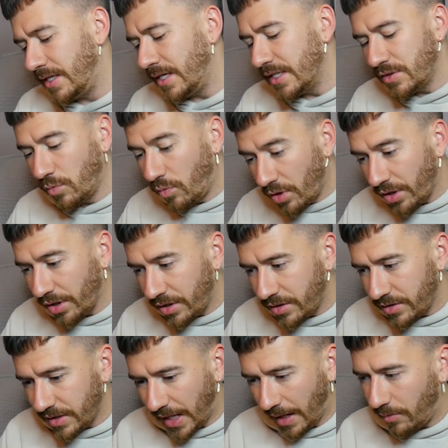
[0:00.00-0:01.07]
It does work.
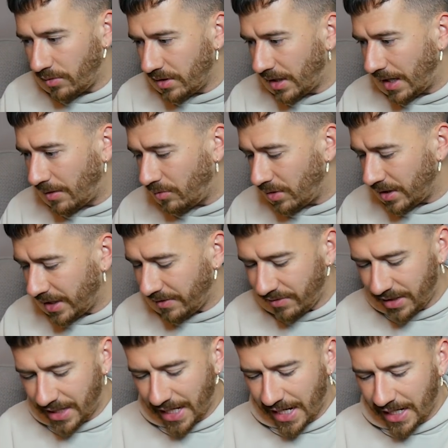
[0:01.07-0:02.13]
I will give
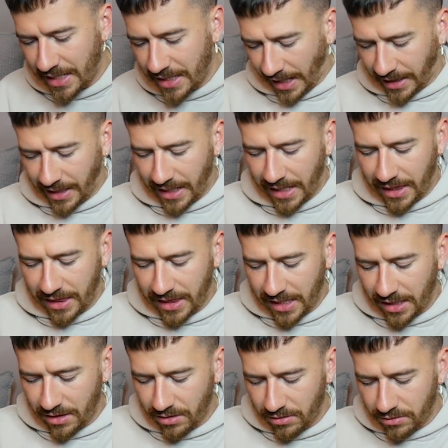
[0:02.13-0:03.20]
it that. And then I
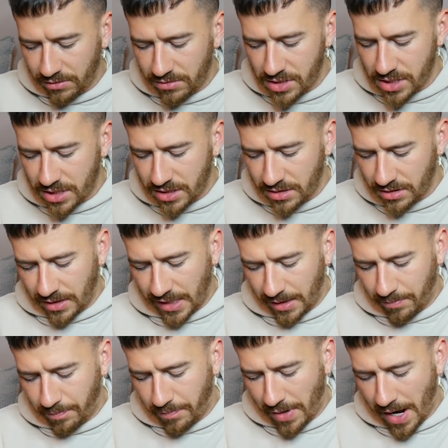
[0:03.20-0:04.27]
think you just
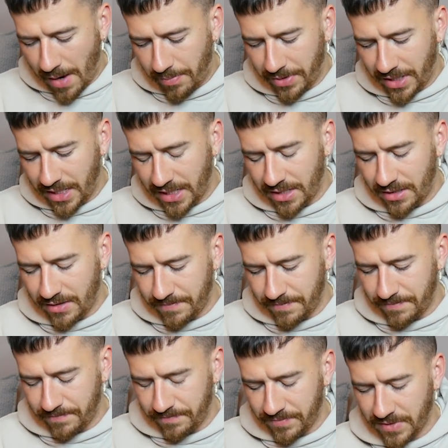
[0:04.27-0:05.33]
like pop it in.
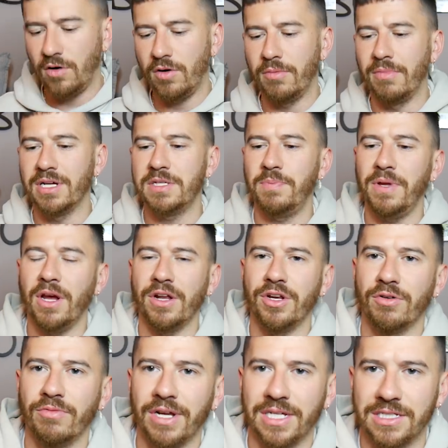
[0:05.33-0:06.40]
Oh, it must be on
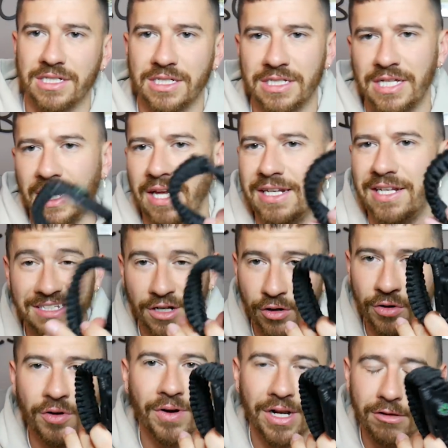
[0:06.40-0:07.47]
your wrist because I
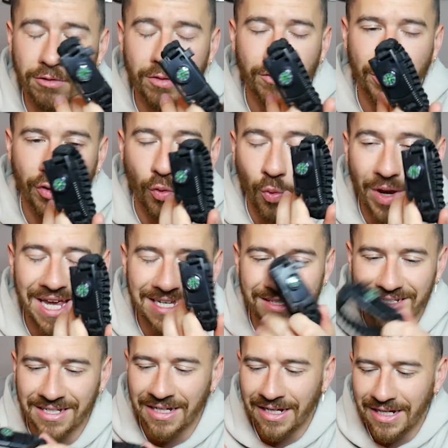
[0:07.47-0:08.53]
don't know anyone with a
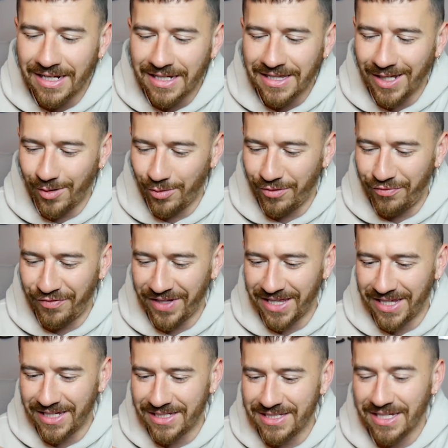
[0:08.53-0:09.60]
waist that would
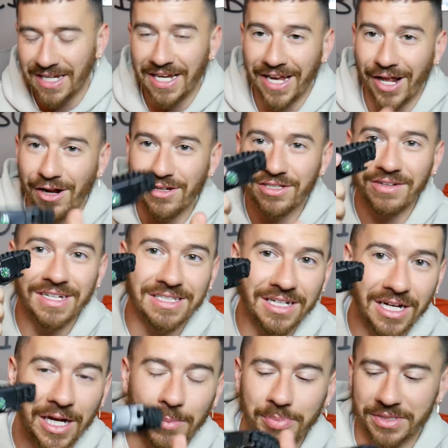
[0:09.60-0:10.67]
fit this. It also has a
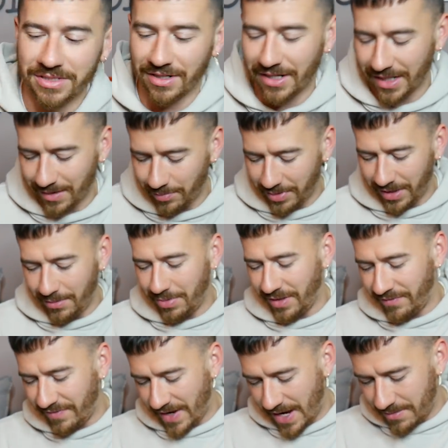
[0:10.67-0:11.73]
compass on it, pretty
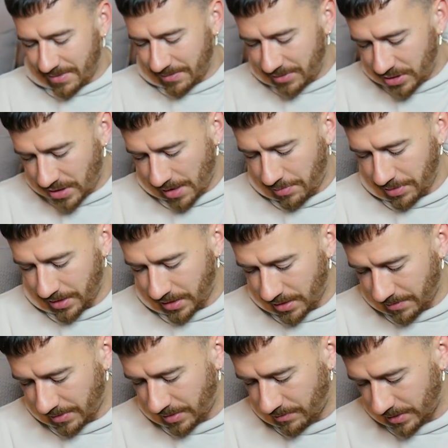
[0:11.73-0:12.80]
big vibes. Let me try putting it
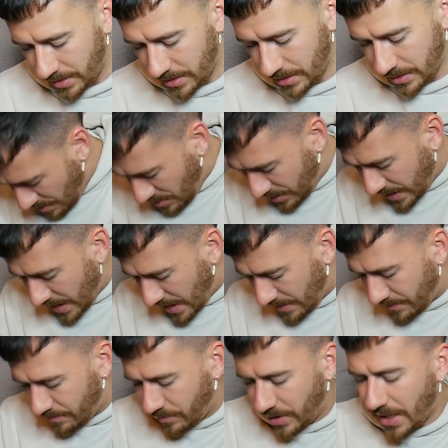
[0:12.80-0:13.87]
on my wrist.
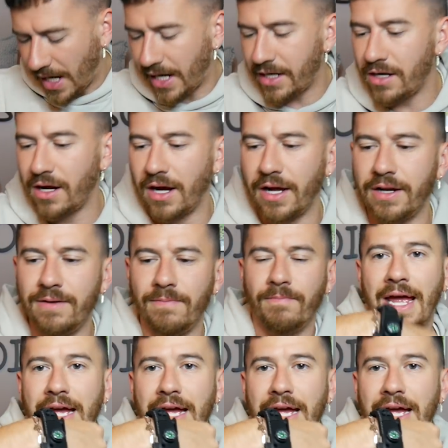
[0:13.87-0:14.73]
Okay, we got it on.